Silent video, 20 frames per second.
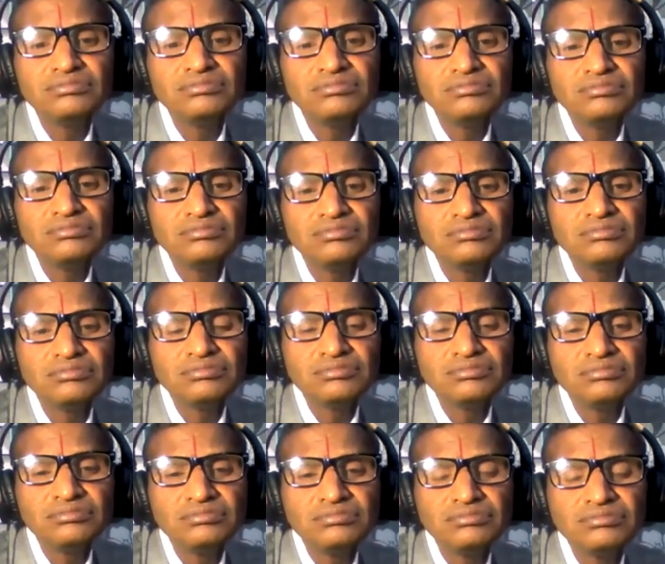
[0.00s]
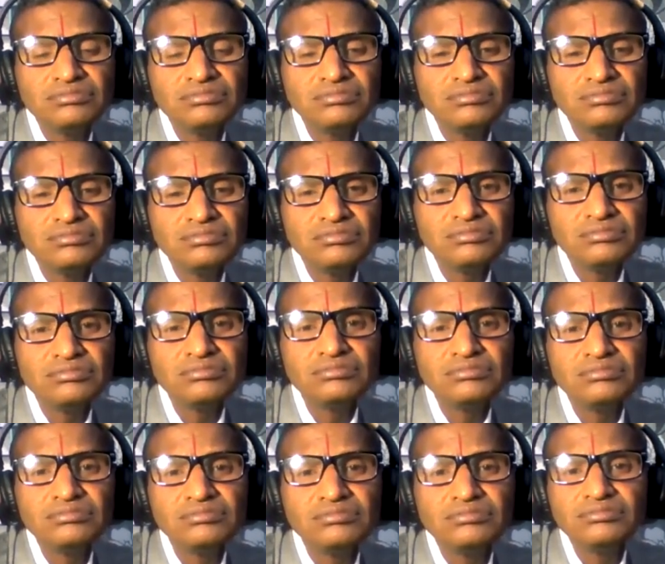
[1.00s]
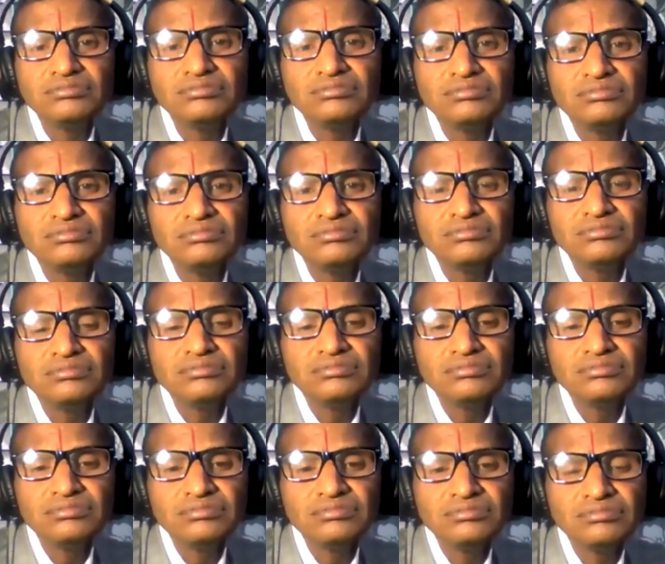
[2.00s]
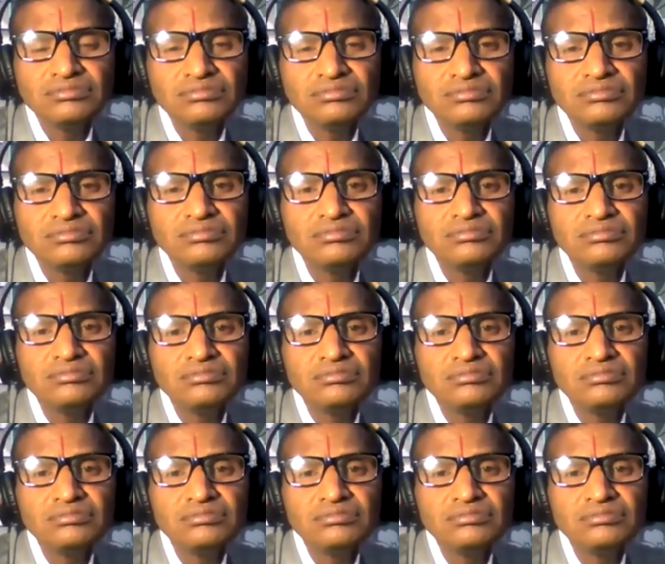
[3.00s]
No words are spoken by the person on screen.